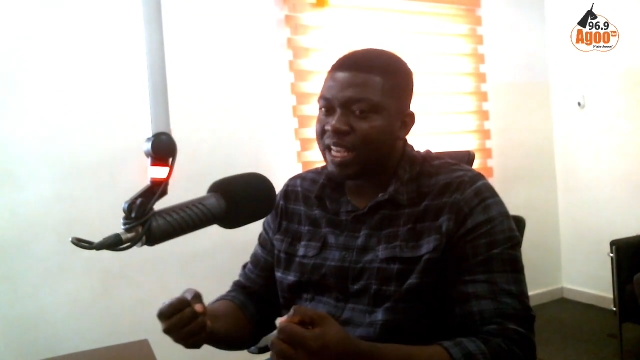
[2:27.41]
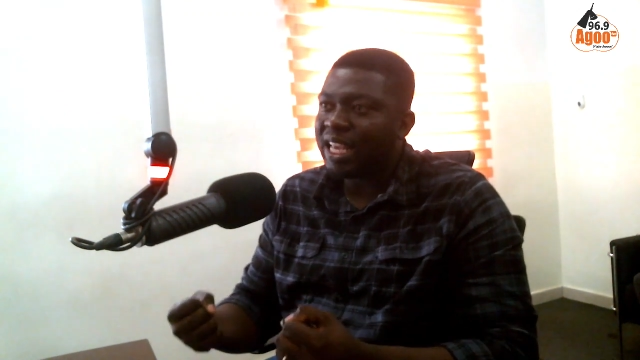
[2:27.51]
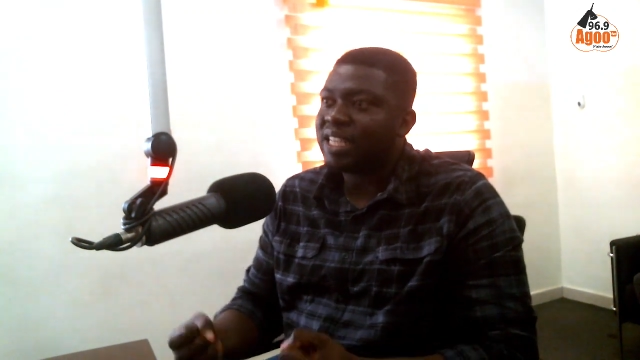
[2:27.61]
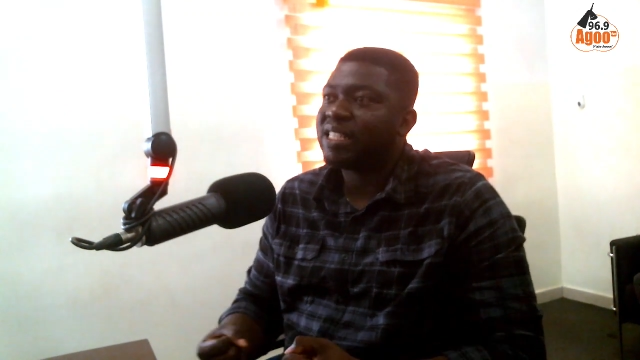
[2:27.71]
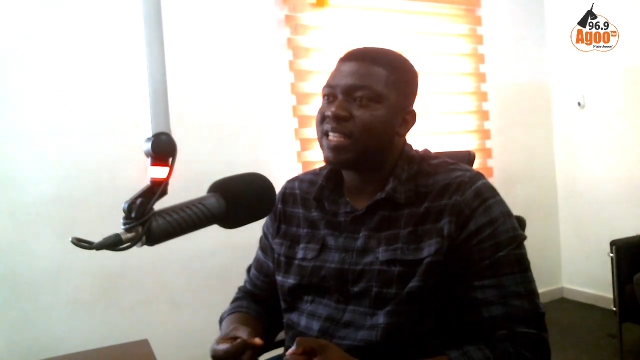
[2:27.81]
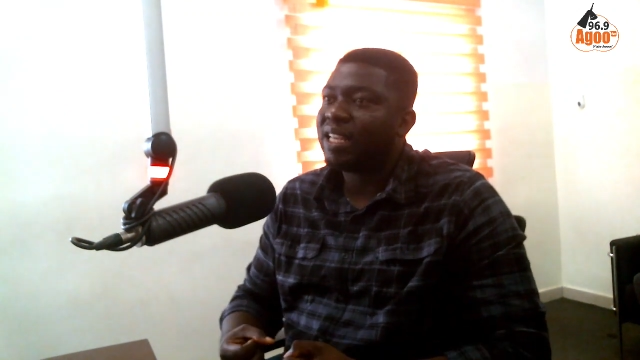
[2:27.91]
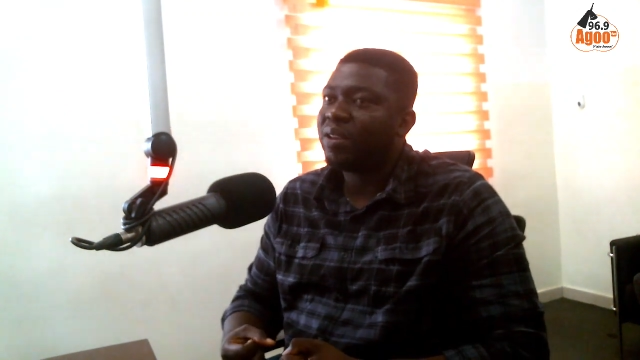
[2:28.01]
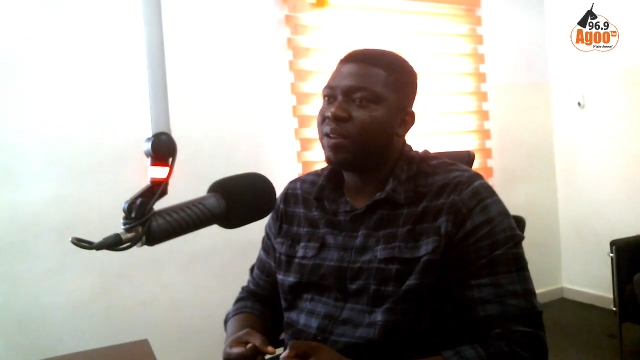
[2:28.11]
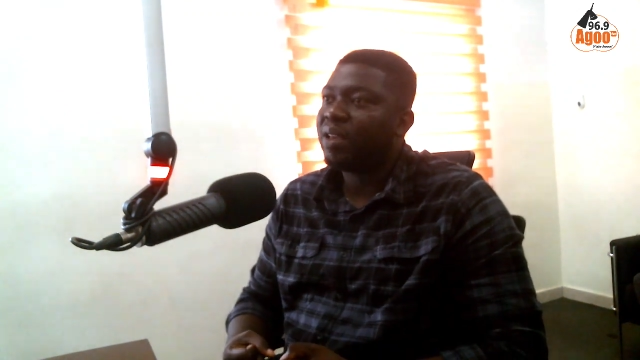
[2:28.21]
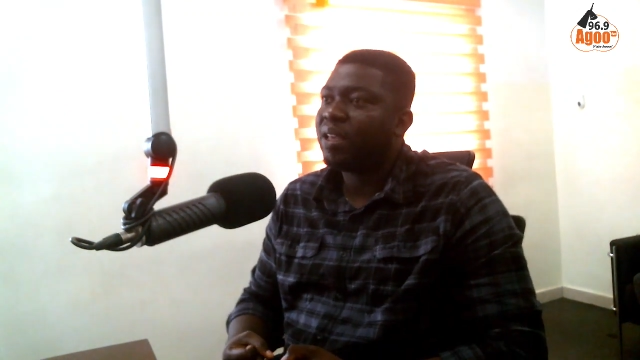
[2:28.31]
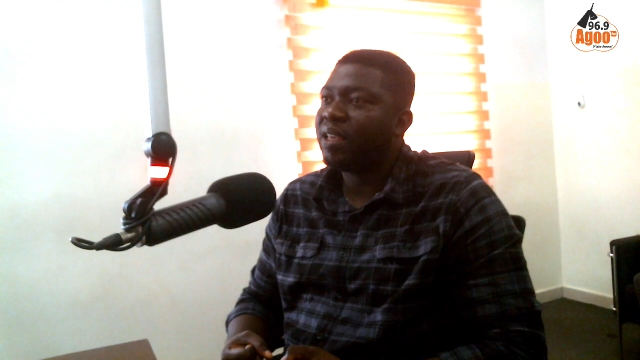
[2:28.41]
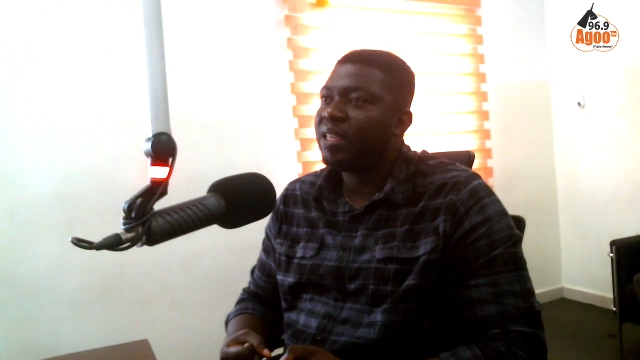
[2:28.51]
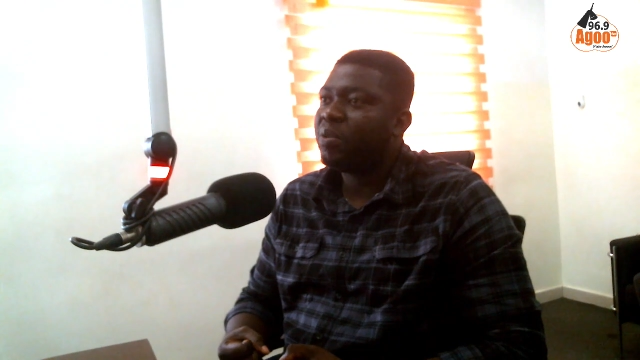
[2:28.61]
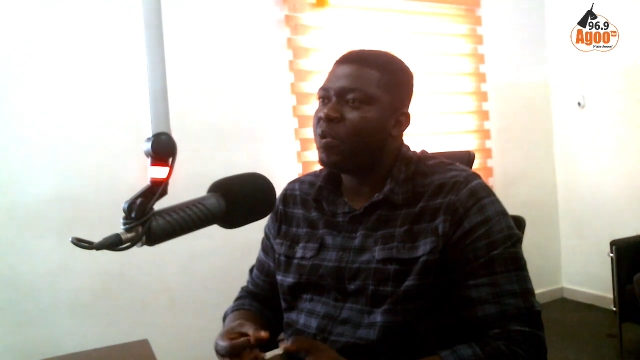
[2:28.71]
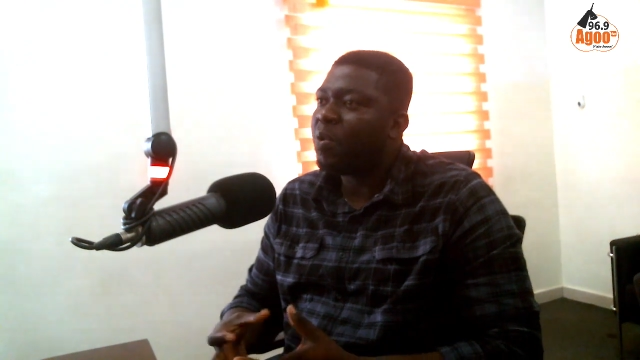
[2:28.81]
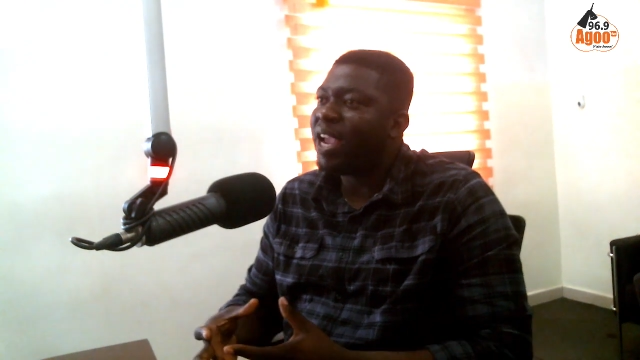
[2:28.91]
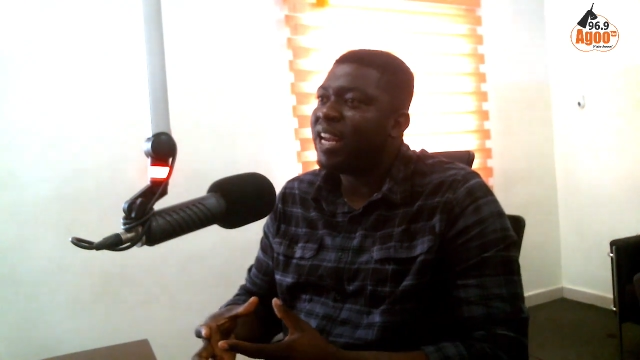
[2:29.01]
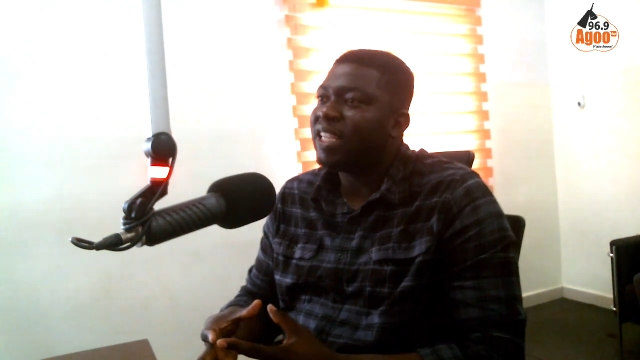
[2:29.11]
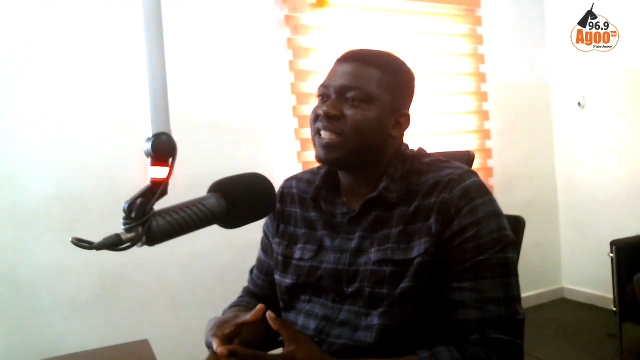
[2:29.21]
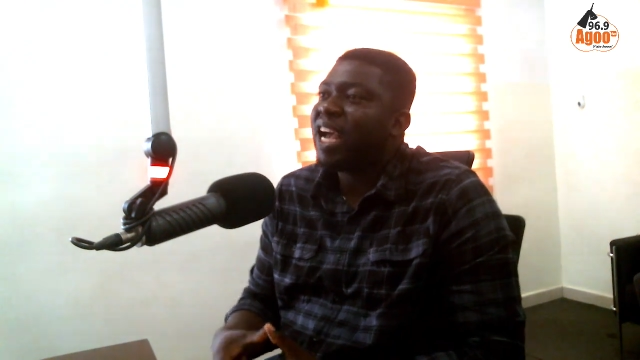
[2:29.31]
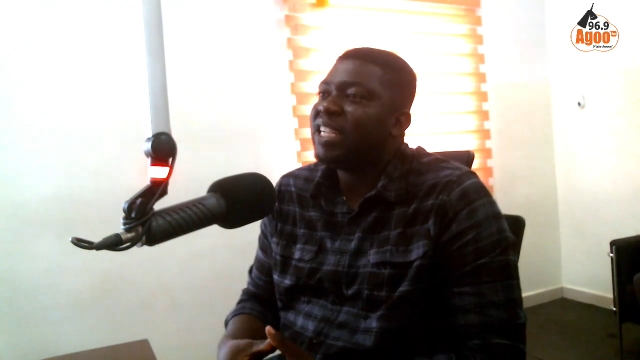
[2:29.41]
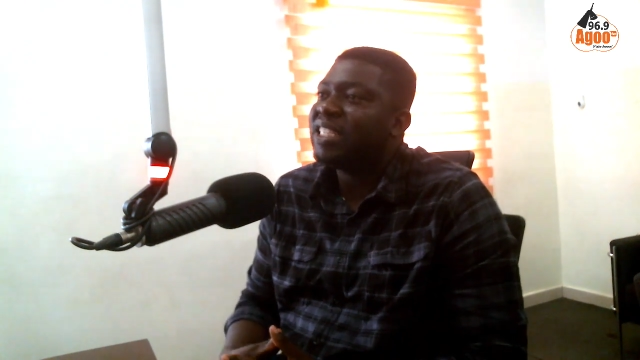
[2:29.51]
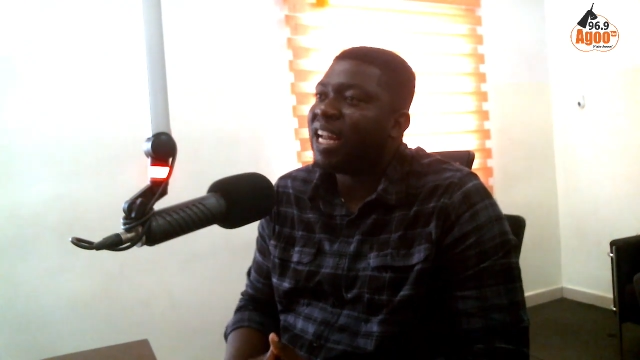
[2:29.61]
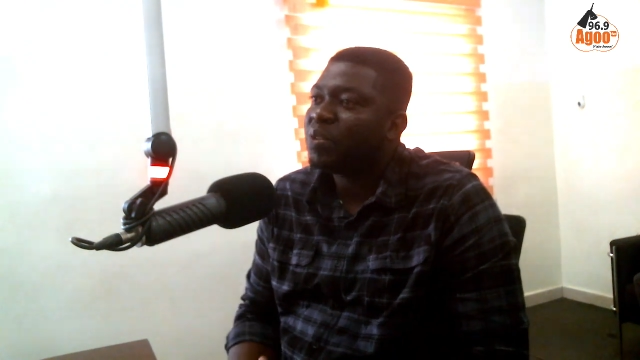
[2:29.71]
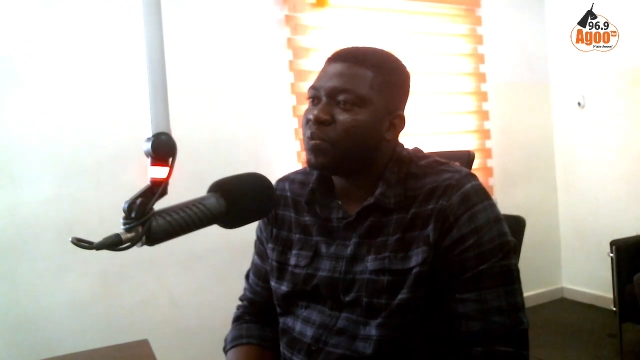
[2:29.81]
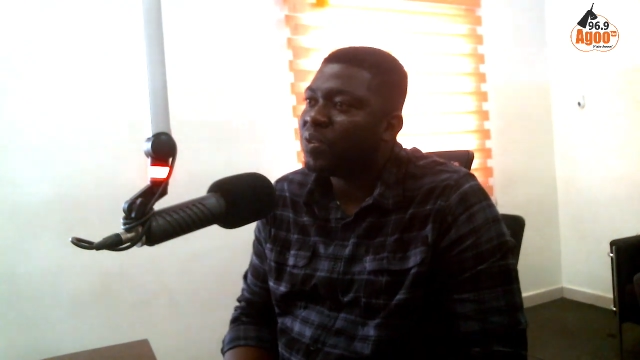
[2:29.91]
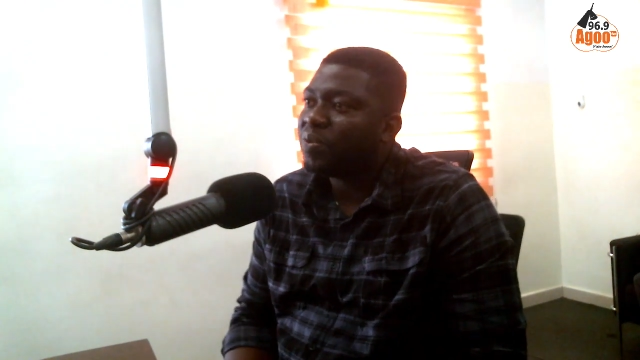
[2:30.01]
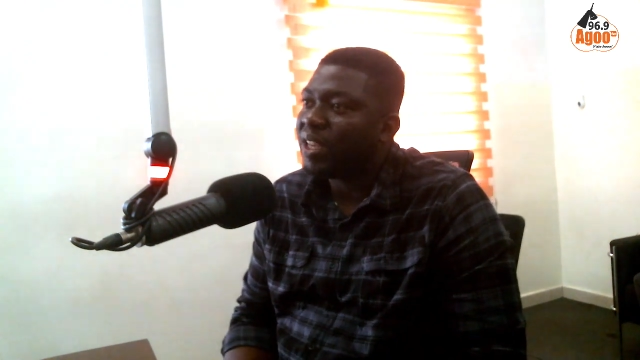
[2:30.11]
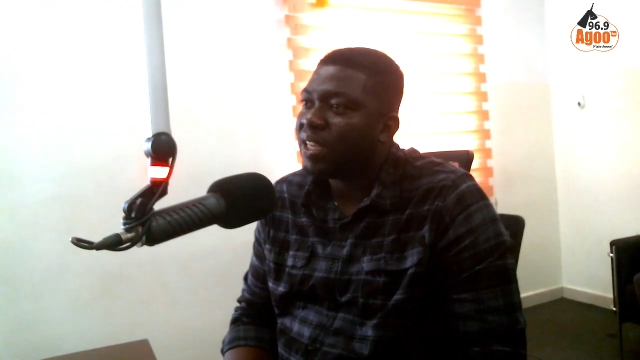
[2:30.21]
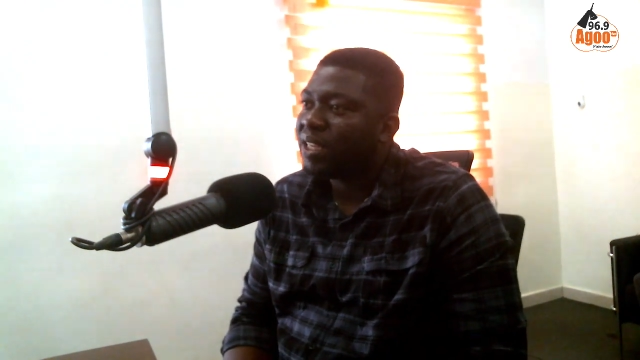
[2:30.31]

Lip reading: yes we were in a charged atmosphere